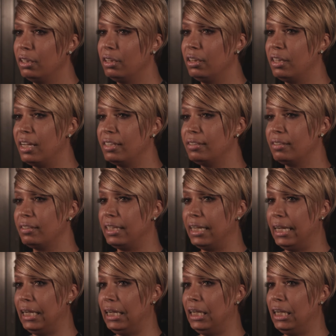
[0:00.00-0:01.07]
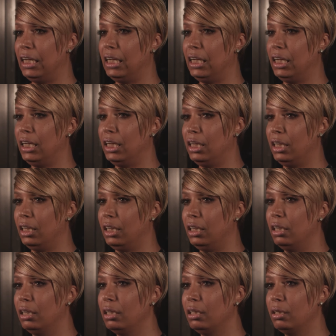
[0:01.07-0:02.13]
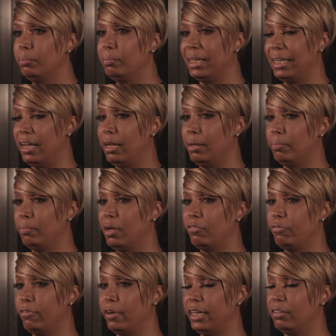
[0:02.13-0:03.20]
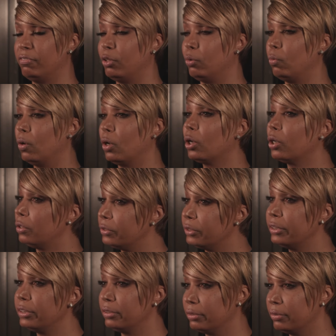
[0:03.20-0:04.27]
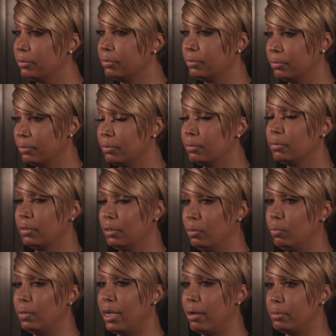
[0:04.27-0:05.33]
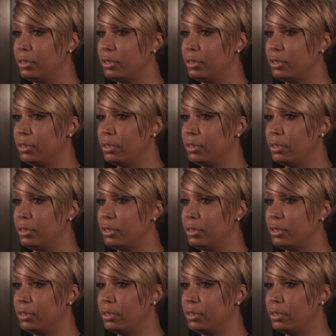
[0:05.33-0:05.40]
Thusly, he became afraid of the world when I